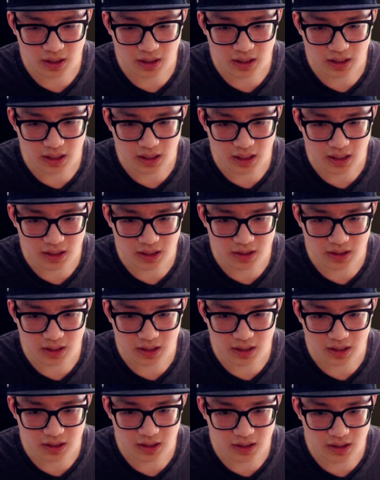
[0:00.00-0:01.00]
heck is
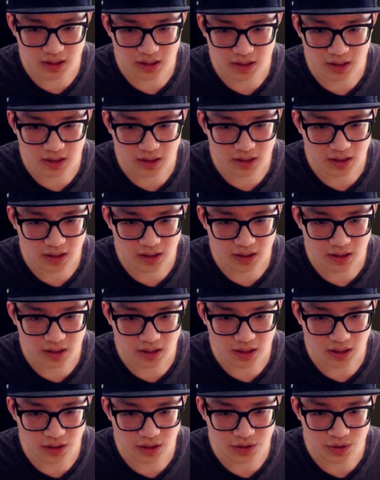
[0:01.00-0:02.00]

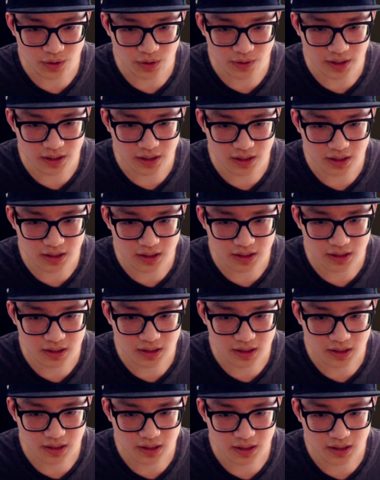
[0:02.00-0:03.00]
this? Looks horrendous.
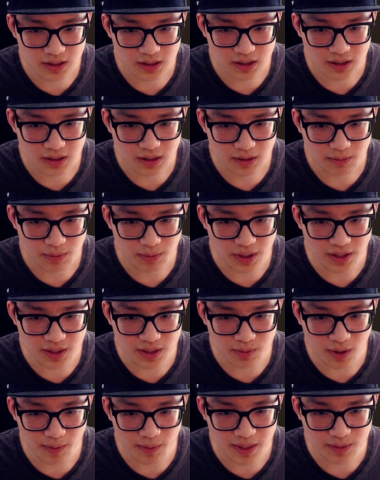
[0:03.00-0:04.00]
But this
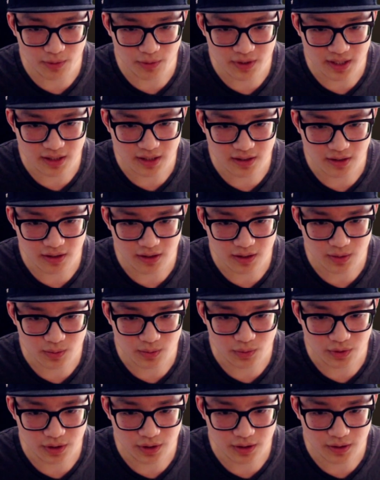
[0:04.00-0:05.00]
probably makes more sense than this
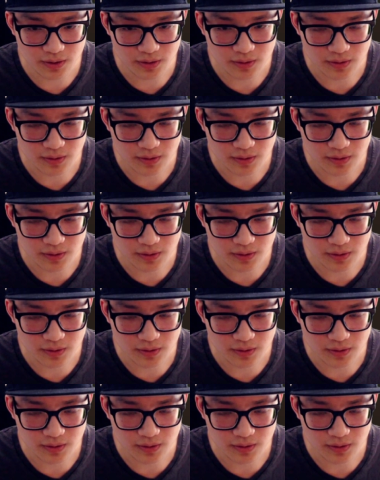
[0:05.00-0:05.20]
rune here.